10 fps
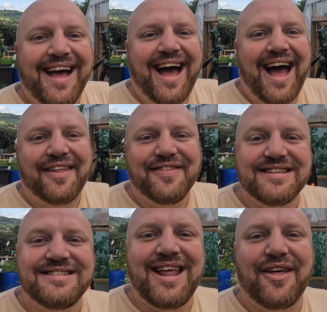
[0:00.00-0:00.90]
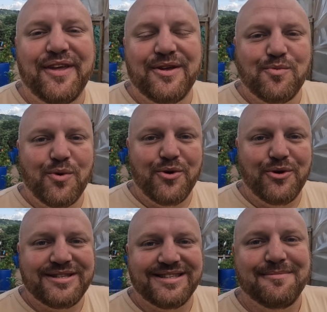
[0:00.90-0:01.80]
And there's nothing
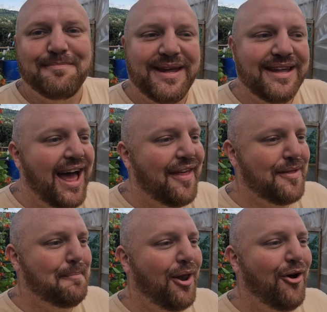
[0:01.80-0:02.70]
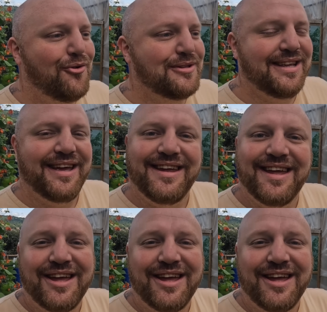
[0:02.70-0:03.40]
worse than being at the plot all day,